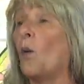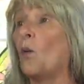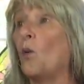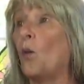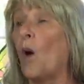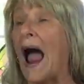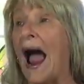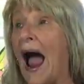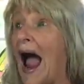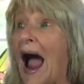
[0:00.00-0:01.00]

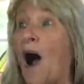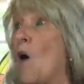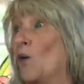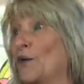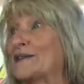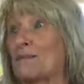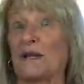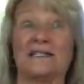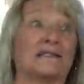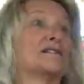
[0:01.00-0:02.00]
wow, this
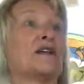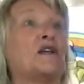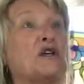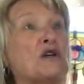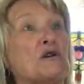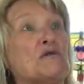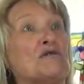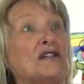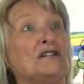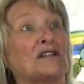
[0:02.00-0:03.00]
place is
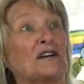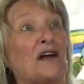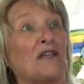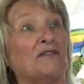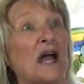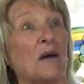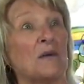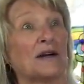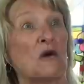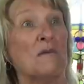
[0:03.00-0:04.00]
huge and look at all the
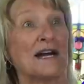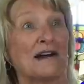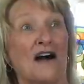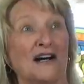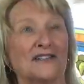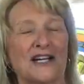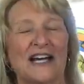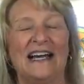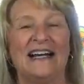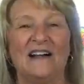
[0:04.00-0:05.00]
fabric. Oh my gosh.
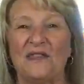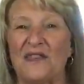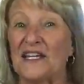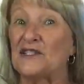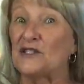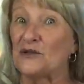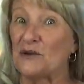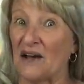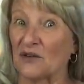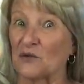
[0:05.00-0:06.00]
They do
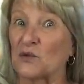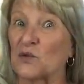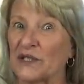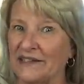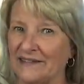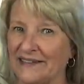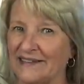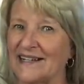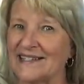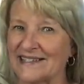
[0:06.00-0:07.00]
have a really
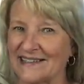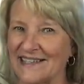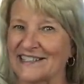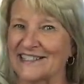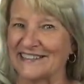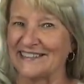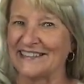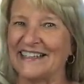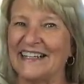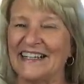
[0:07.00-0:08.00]
nice
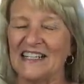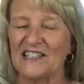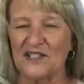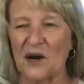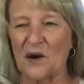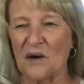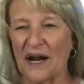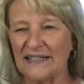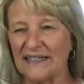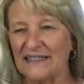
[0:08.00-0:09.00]
selection. So
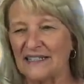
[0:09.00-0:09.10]
I need